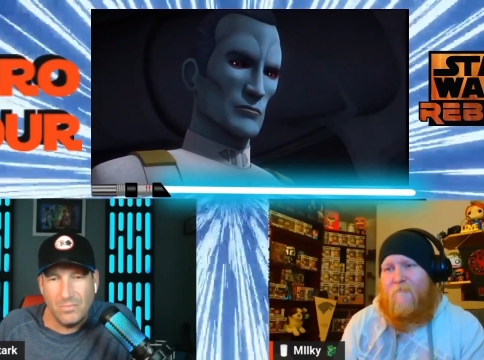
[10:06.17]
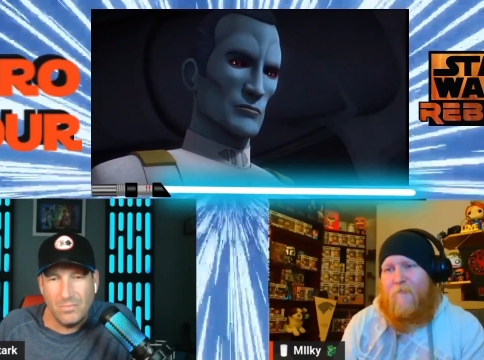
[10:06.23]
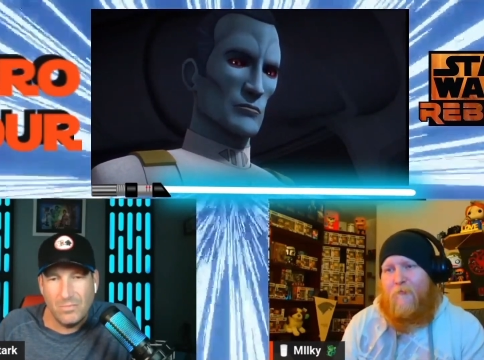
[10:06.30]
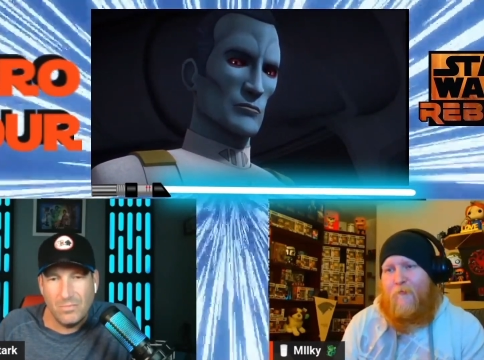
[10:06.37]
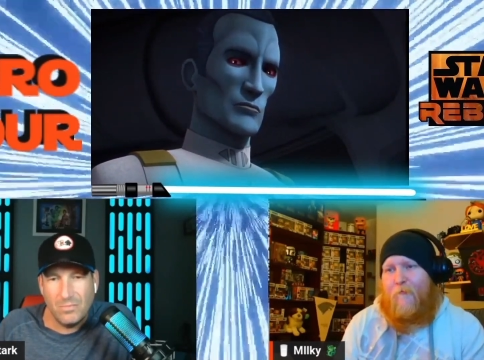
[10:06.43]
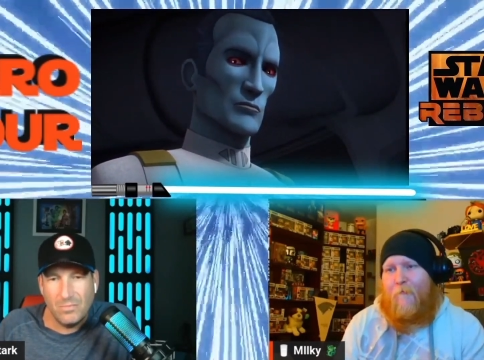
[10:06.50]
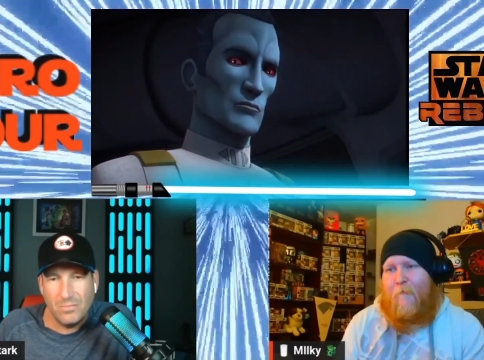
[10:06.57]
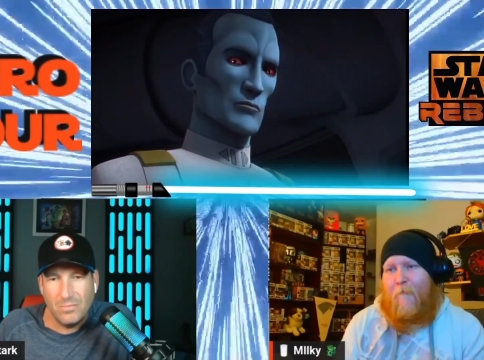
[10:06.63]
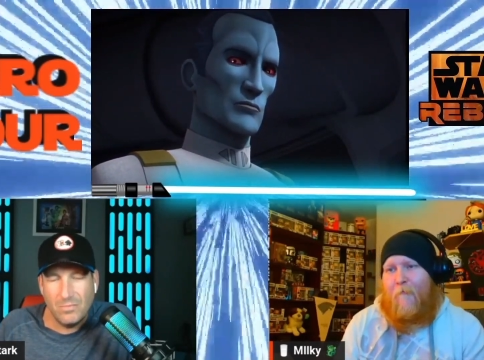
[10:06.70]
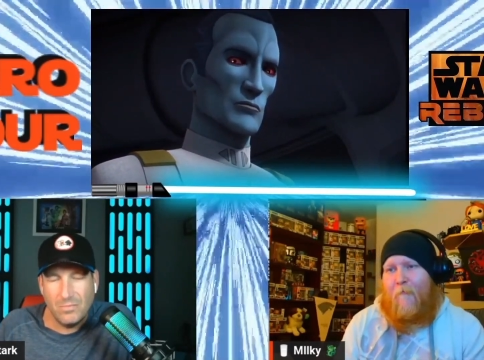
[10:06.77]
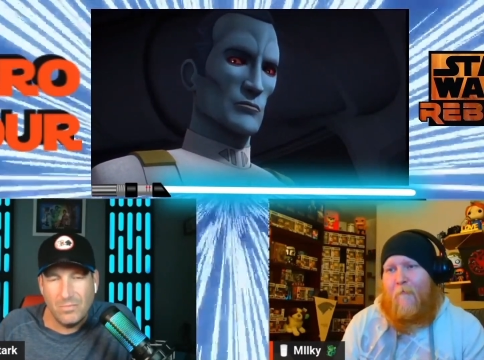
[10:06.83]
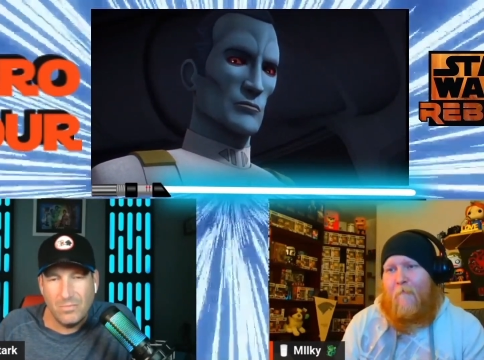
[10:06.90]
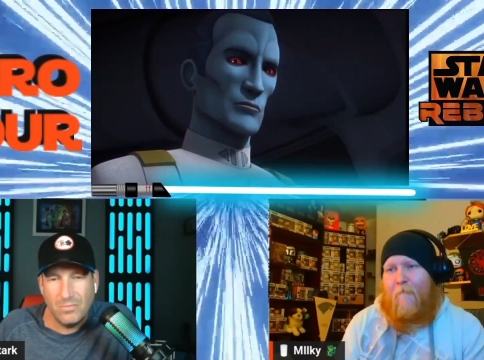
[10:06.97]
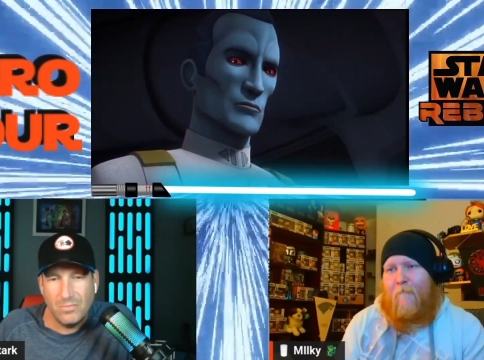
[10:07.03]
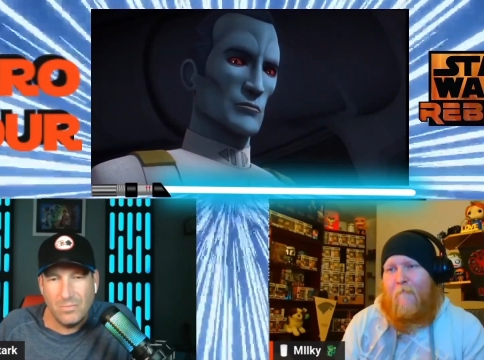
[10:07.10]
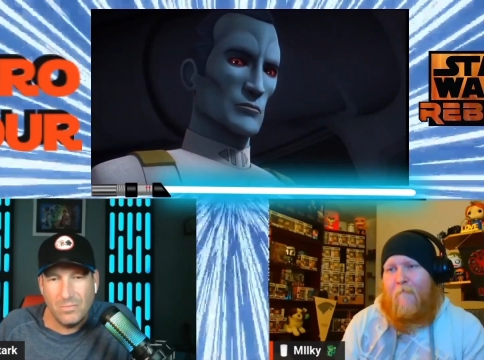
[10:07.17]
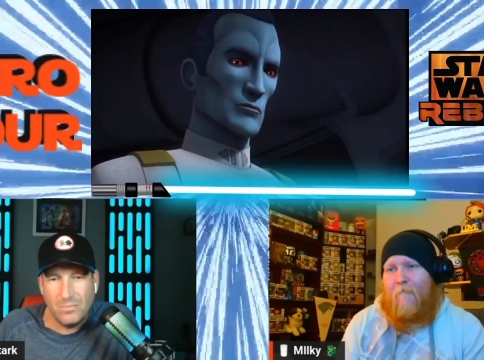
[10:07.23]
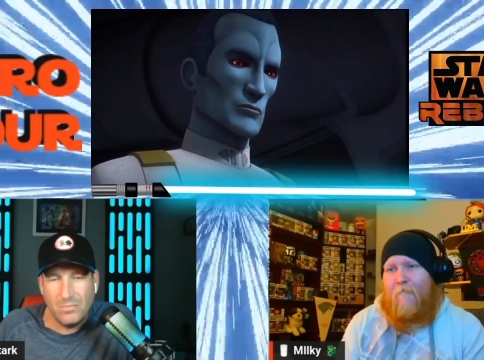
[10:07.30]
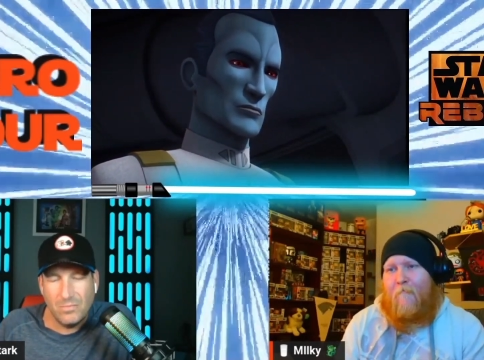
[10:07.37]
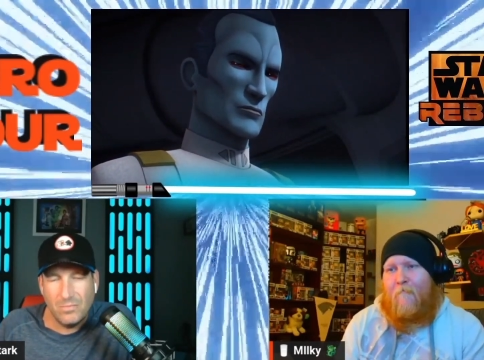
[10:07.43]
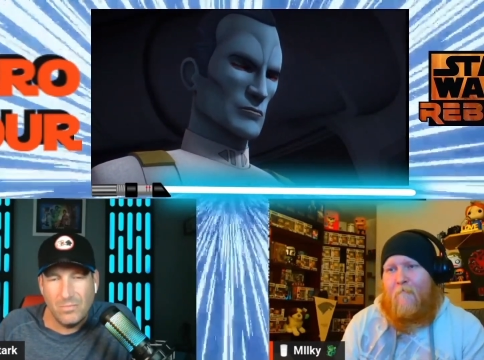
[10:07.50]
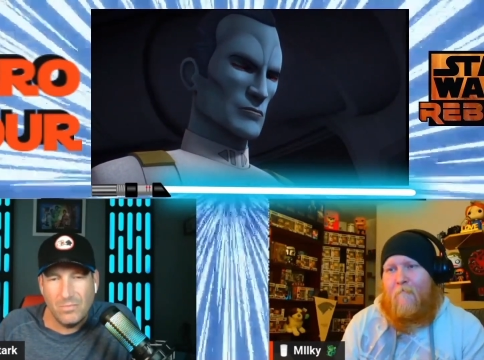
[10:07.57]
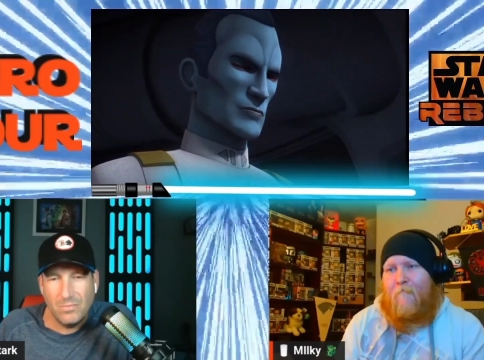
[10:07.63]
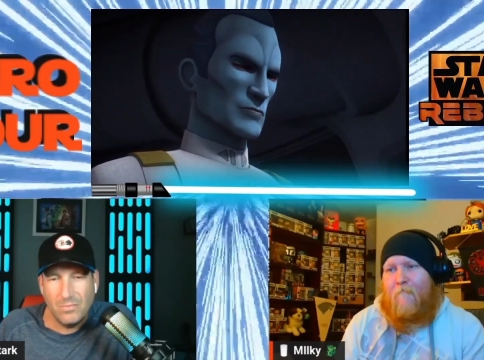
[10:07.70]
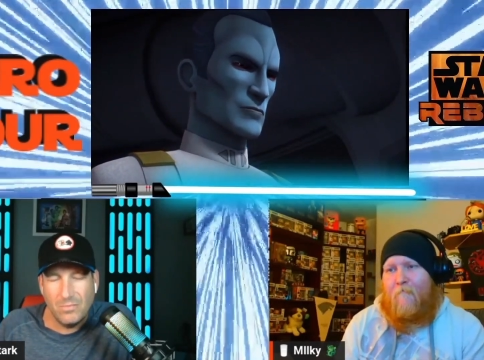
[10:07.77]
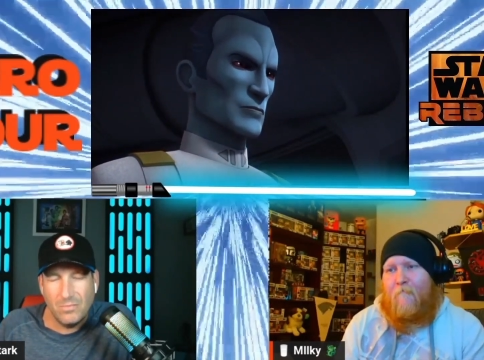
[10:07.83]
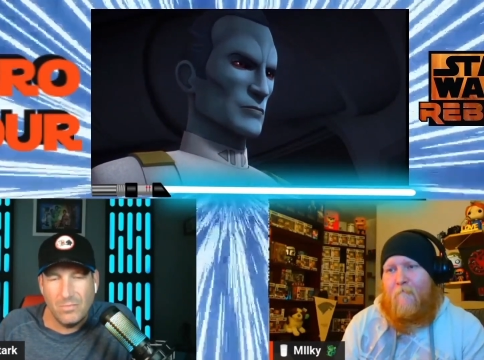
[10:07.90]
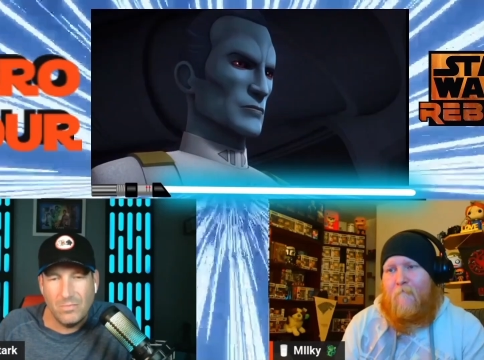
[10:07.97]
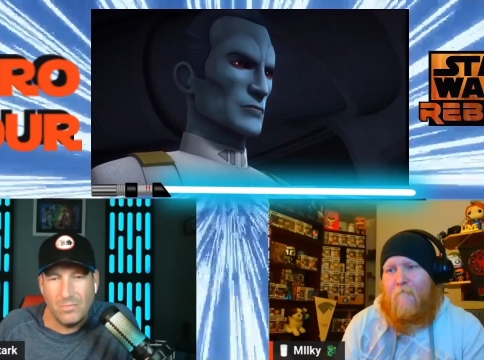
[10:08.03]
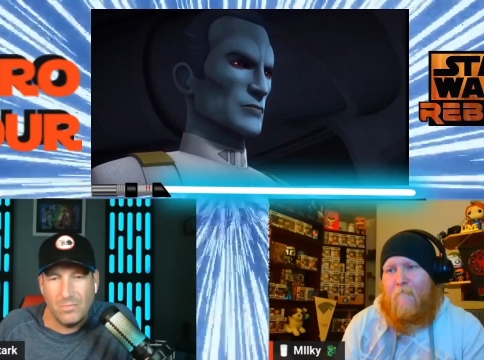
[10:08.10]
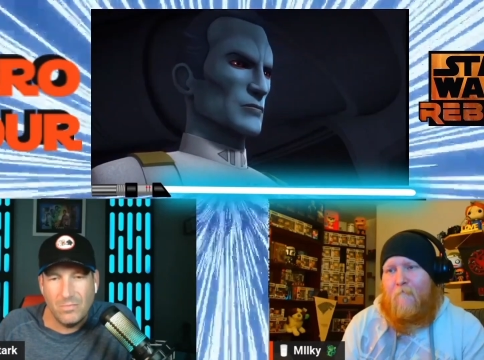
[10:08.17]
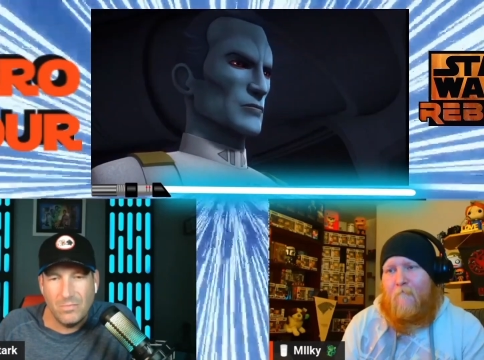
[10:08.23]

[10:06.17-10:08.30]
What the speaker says: (silence)